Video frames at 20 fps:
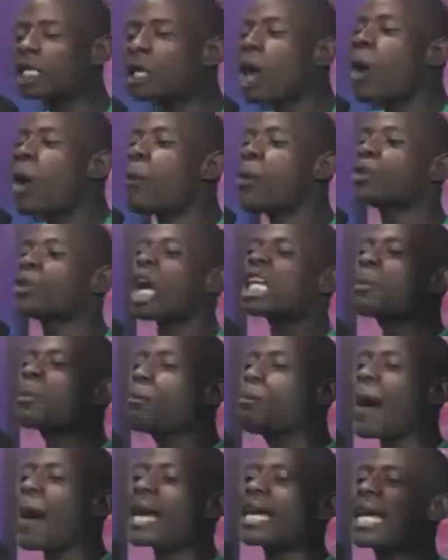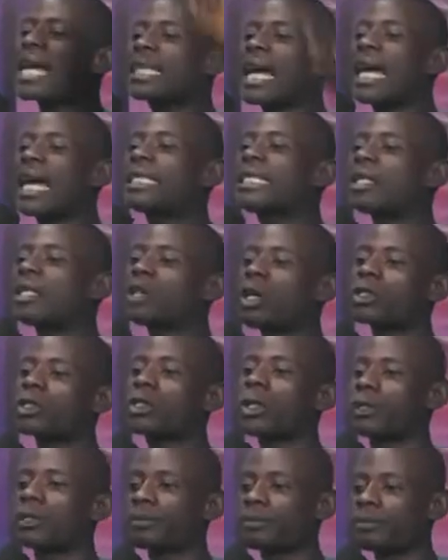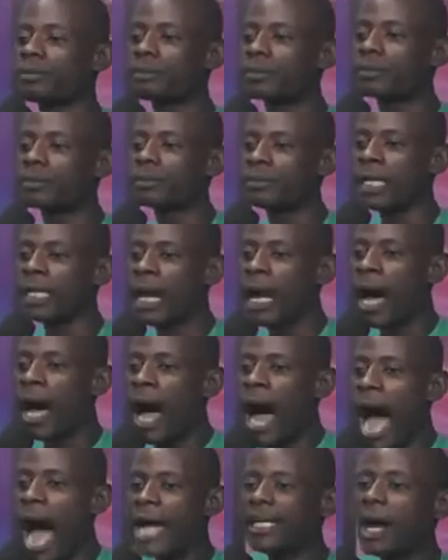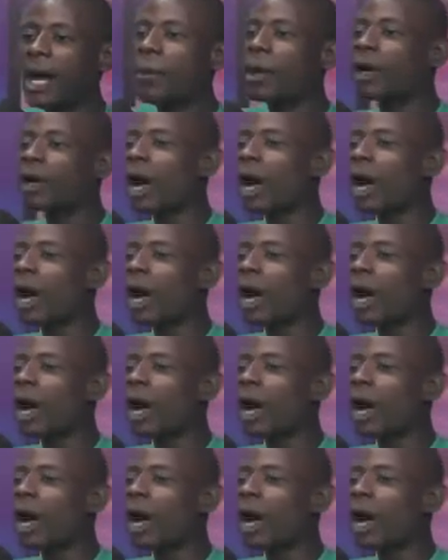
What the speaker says: We just park at Ganaja Junction, and then we come